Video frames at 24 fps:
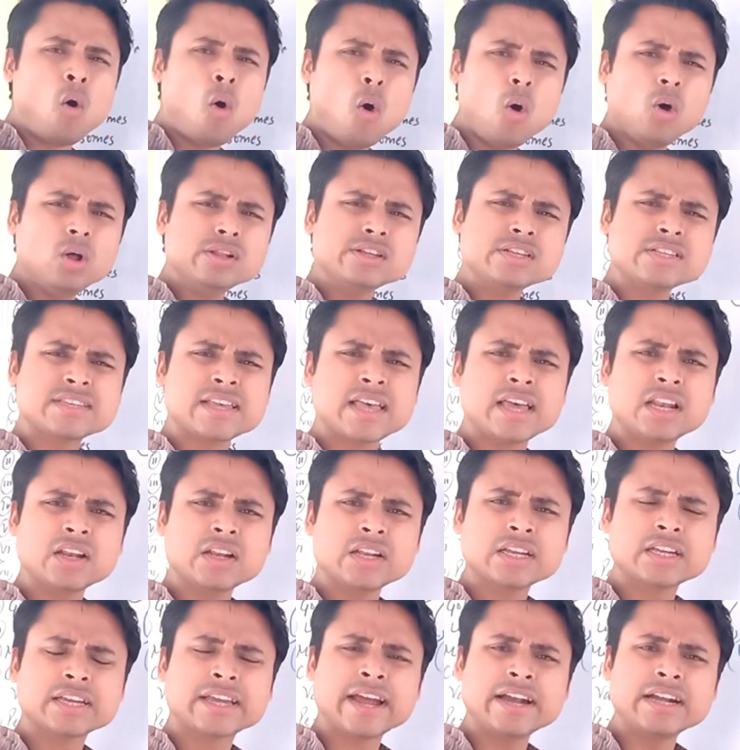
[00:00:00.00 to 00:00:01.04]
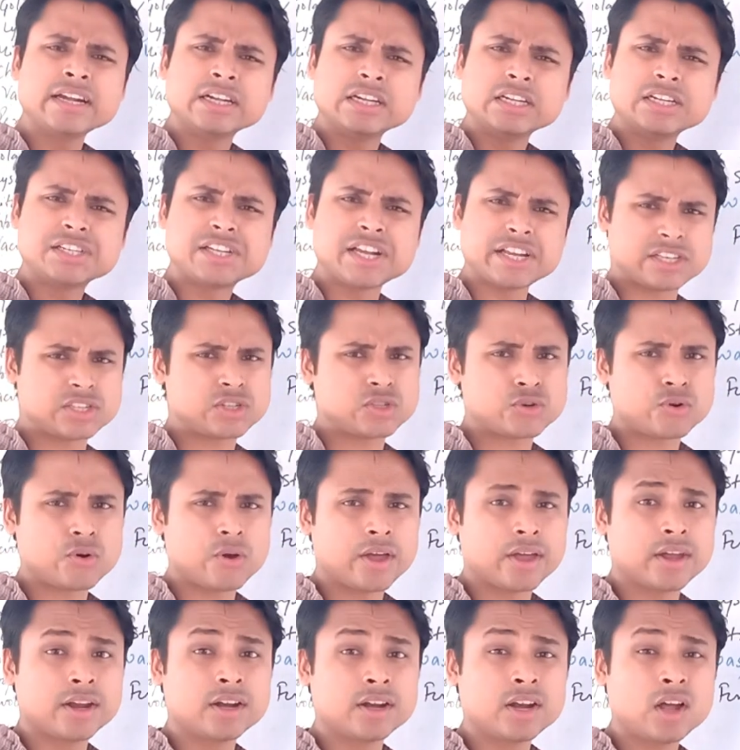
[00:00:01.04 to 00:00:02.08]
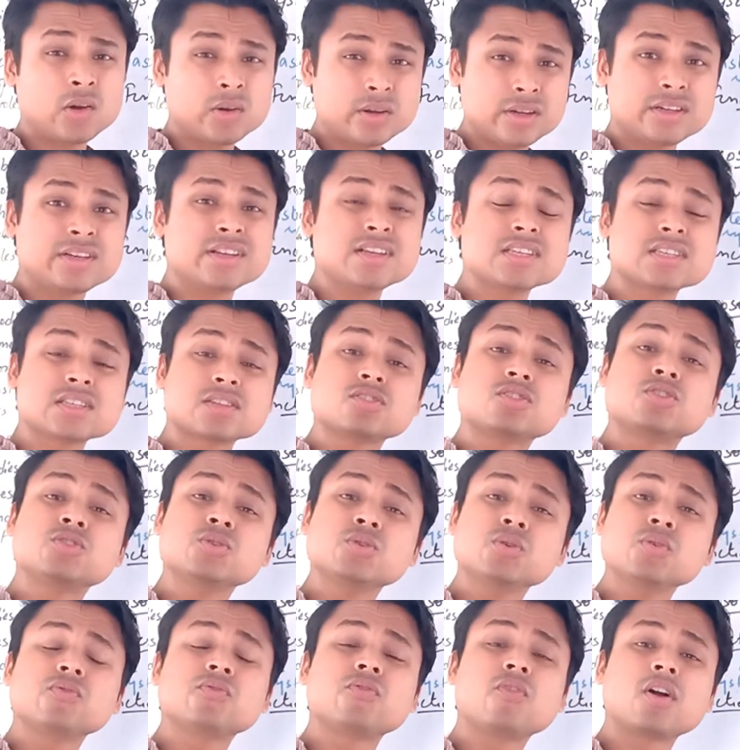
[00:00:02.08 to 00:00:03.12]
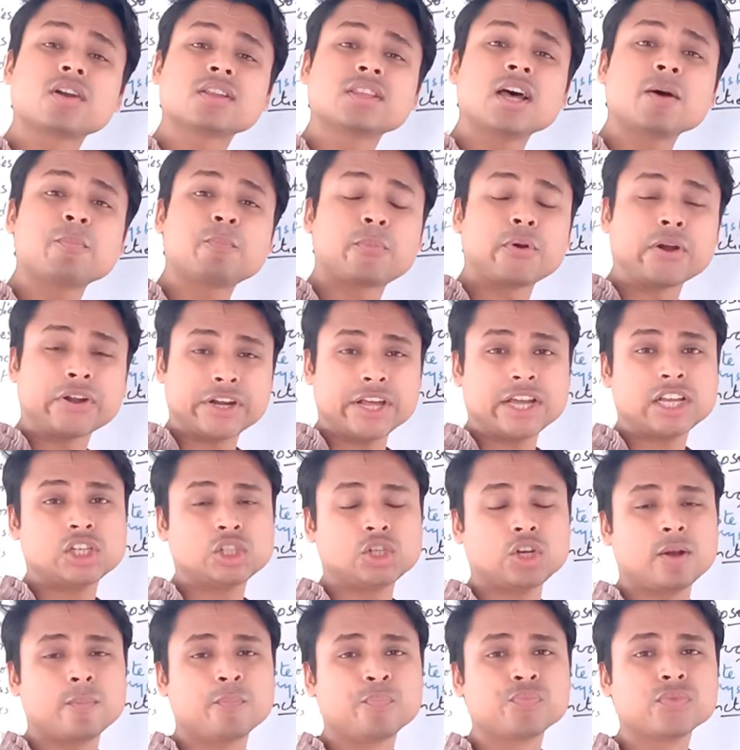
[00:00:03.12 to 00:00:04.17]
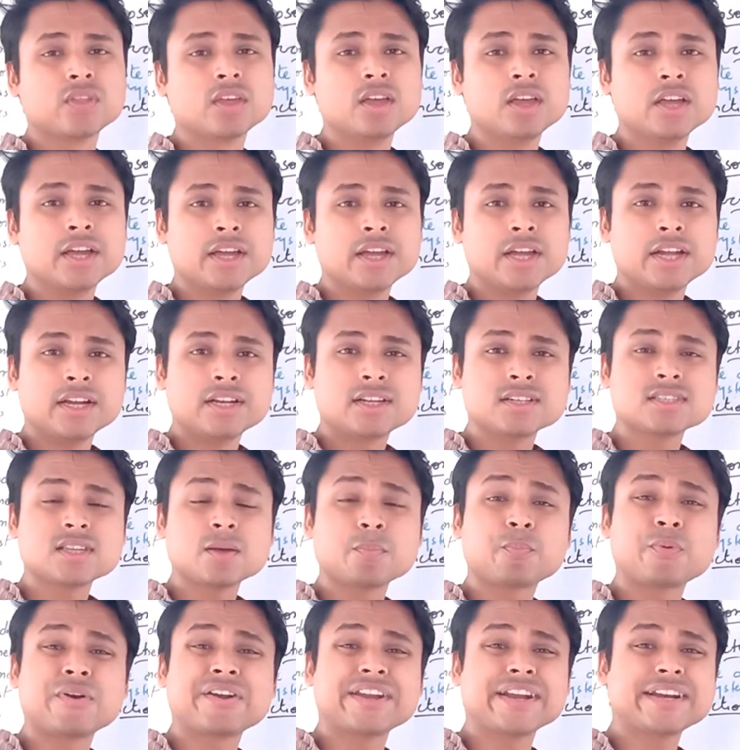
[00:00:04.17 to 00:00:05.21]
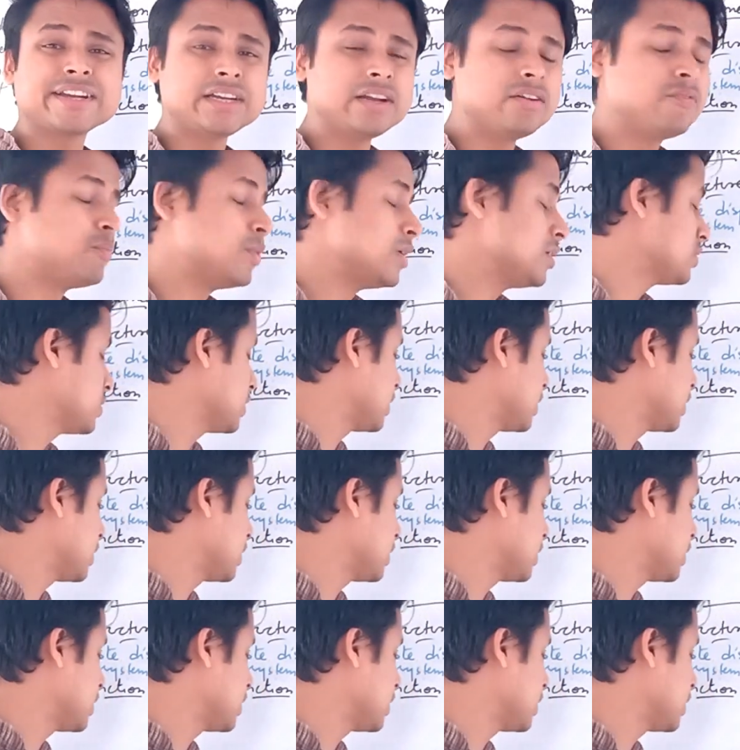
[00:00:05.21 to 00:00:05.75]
whole cell get destroyed. Now it is due for the protection. It is a protective